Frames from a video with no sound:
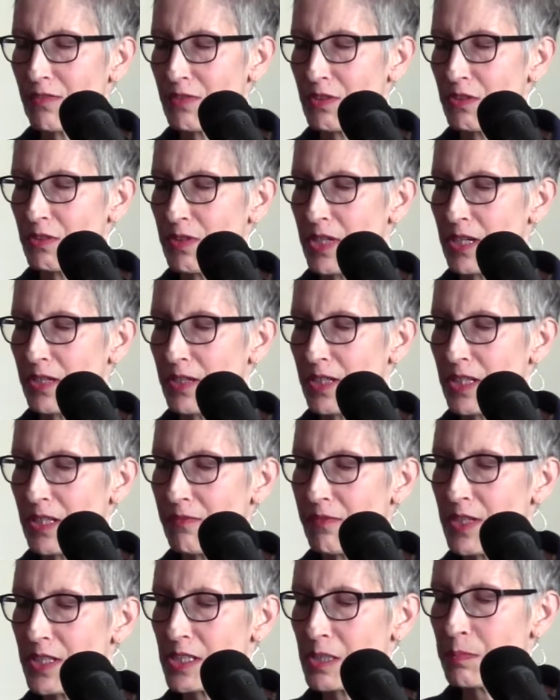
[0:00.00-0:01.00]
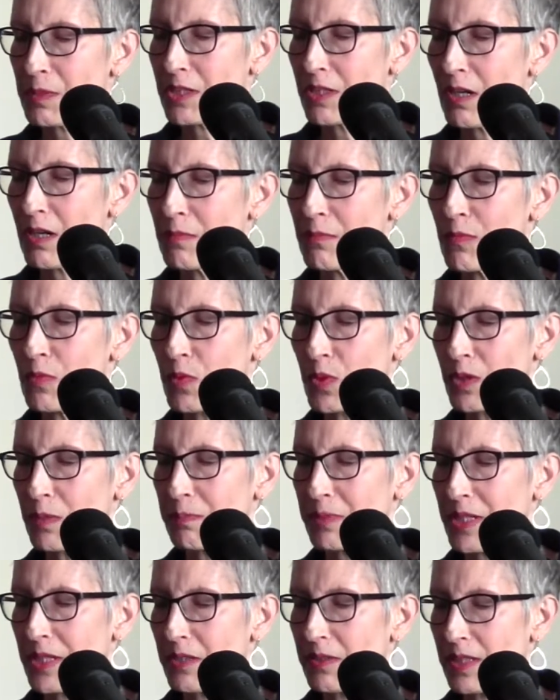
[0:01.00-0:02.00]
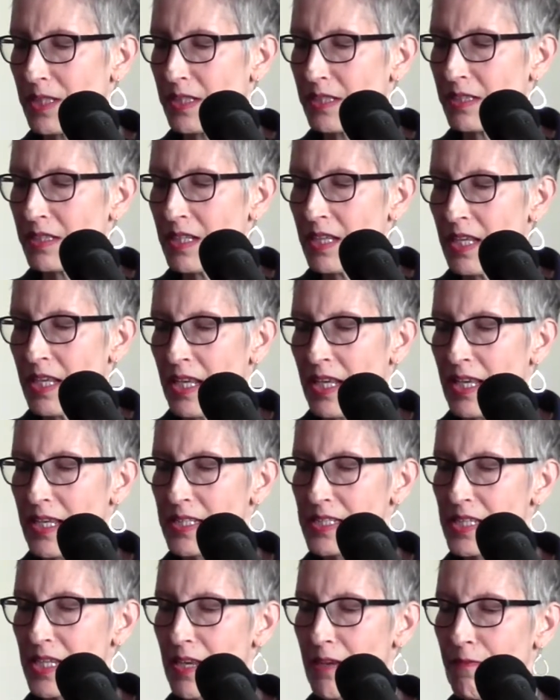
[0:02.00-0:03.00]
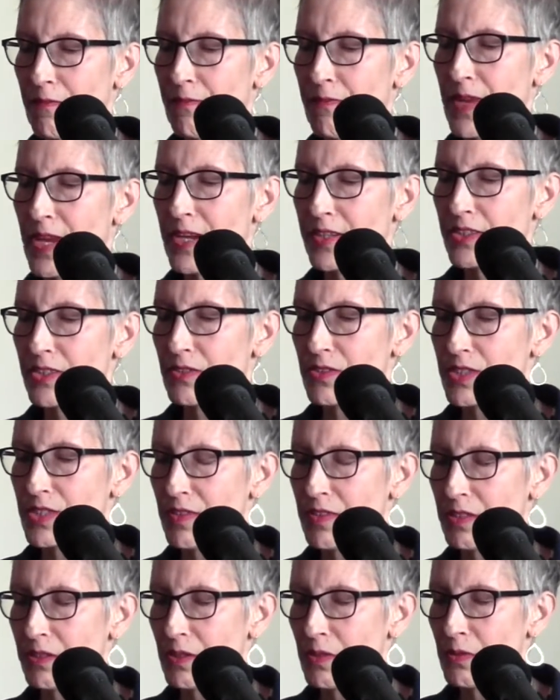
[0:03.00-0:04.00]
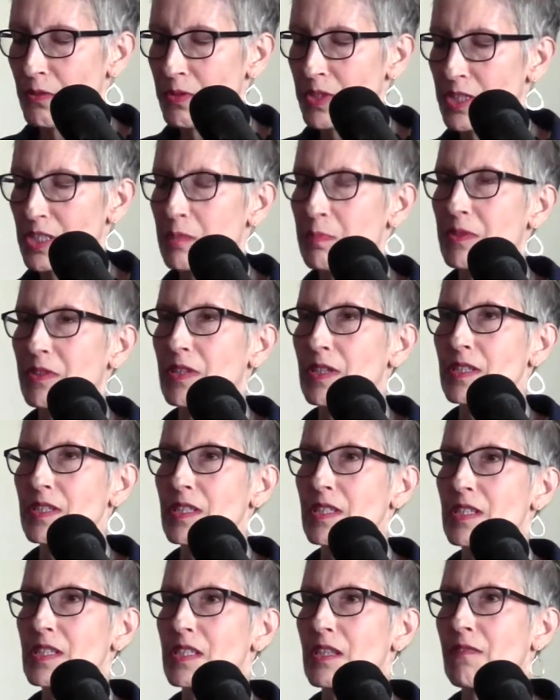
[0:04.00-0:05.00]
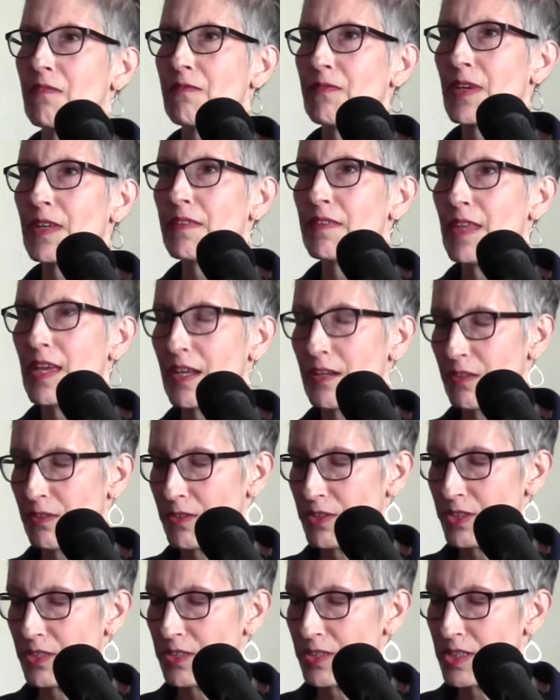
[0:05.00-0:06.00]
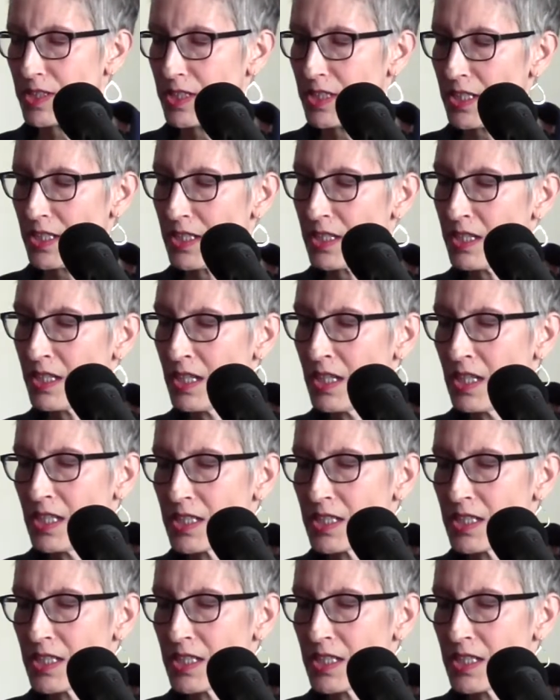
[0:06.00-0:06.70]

of new narrative has become more apparent, as have factors in their own experiences that fed that urgency.